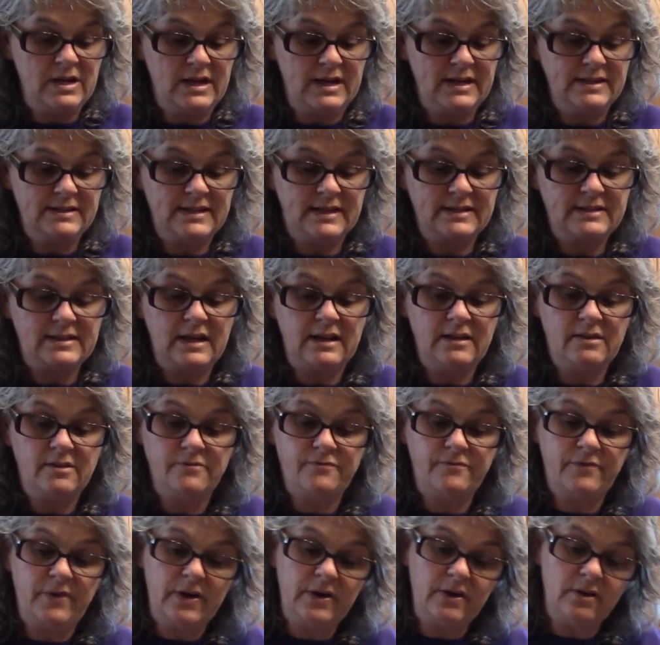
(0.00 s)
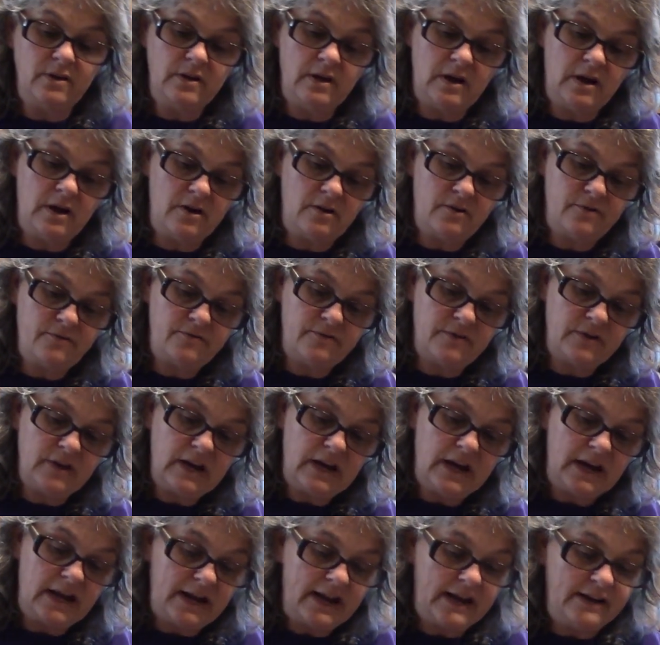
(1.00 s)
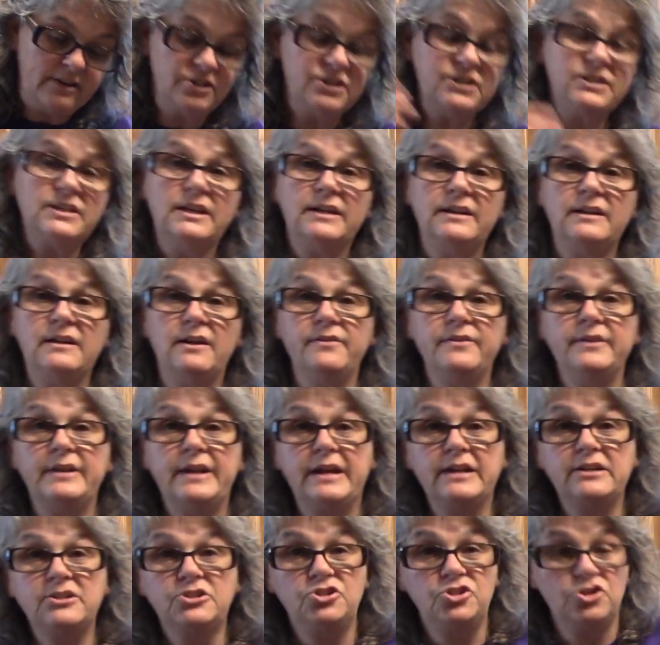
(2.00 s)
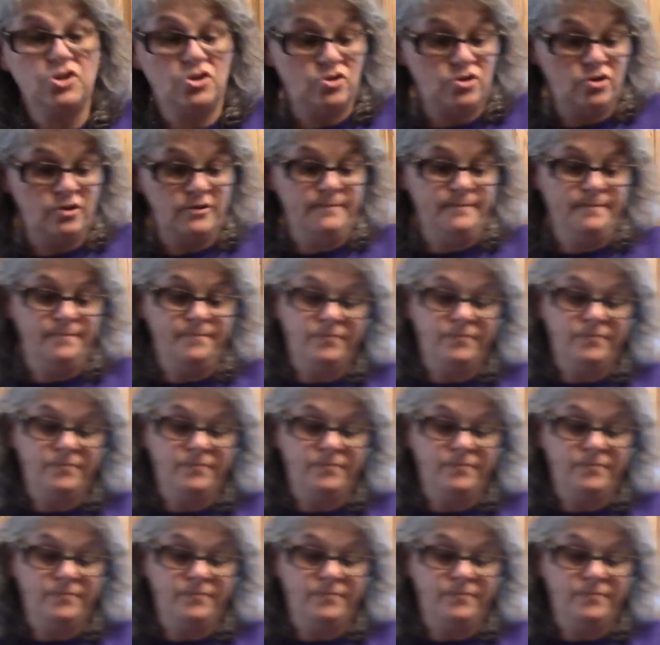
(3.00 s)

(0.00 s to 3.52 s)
is I take the funnel off and I just set it on the next jar.